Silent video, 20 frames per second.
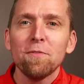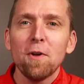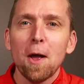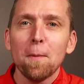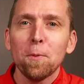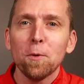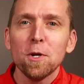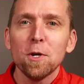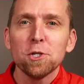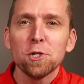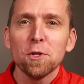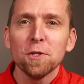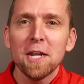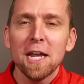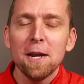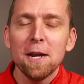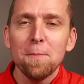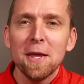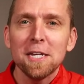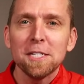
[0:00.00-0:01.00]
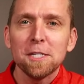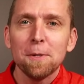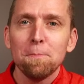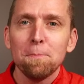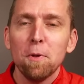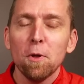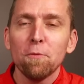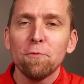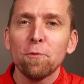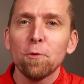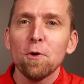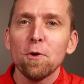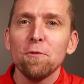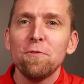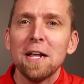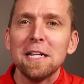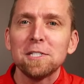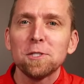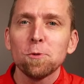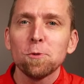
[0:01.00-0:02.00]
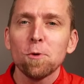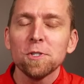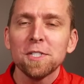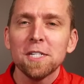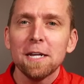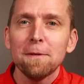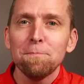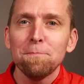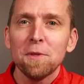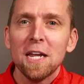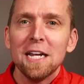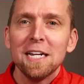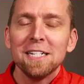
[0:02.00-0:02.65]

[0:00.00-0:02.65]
operational database built for event sourcing,